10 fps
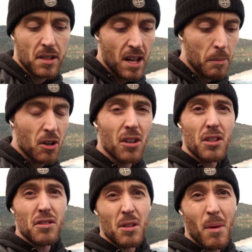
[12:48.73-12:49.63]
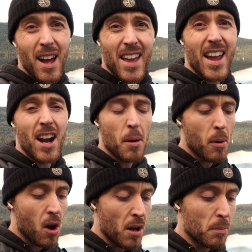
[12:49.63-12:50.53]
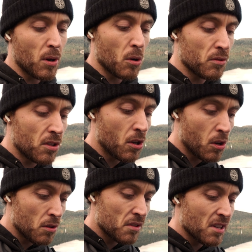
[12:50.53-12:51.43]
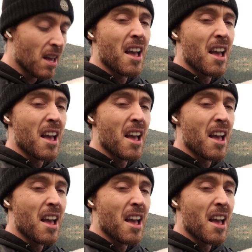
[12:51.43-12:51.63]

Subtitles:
I'm currently using my AirPod Pro 2s.